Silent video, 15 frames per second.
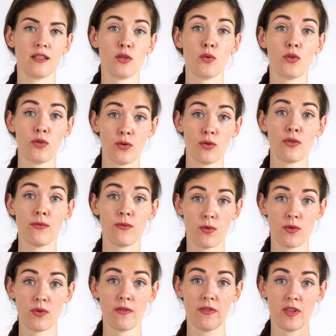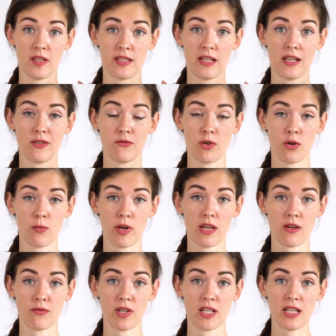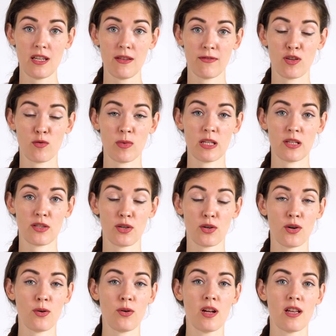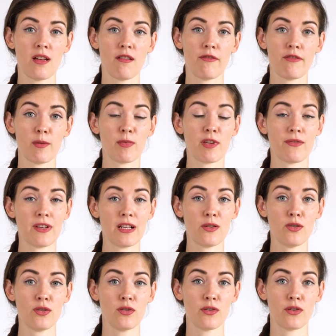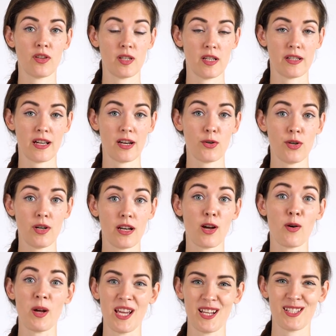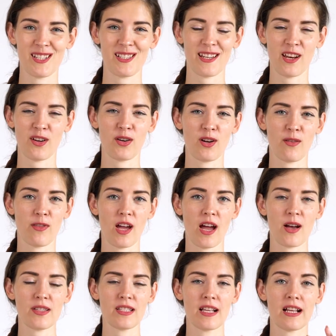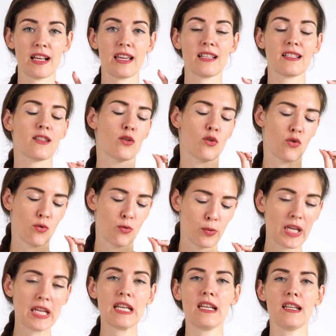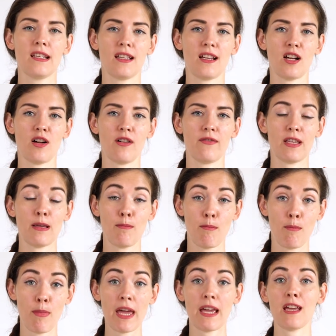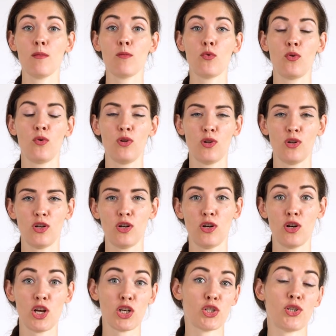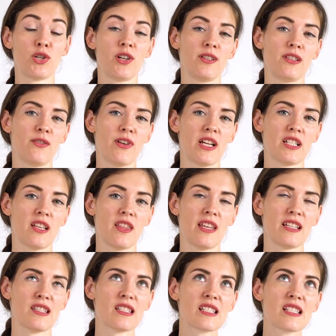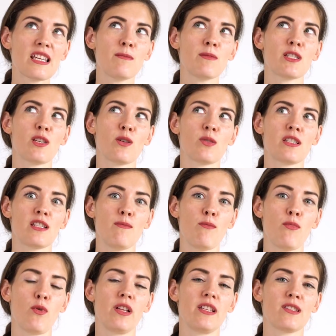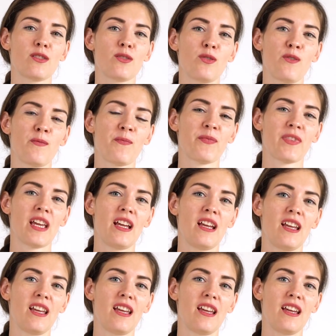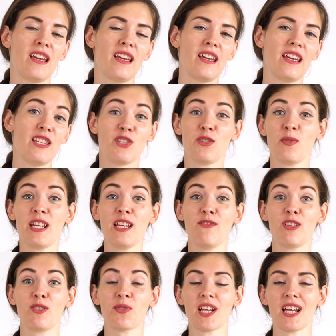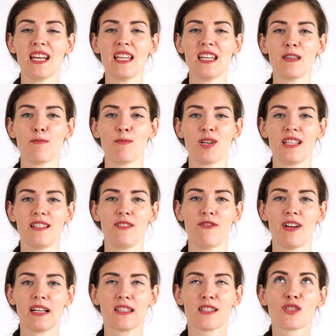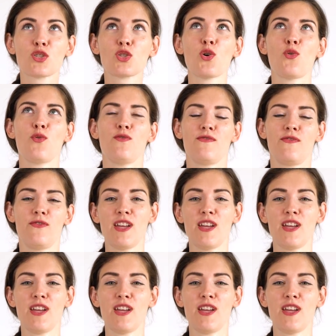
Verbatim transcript: You saw a photo of the Celine runway already a few minutes ago. Phoebe Philo, the designer, now ex-designer of the house, is the queen of impeccable, luxurious fashion that seems so simple and so intuitive and organic, but is in fact so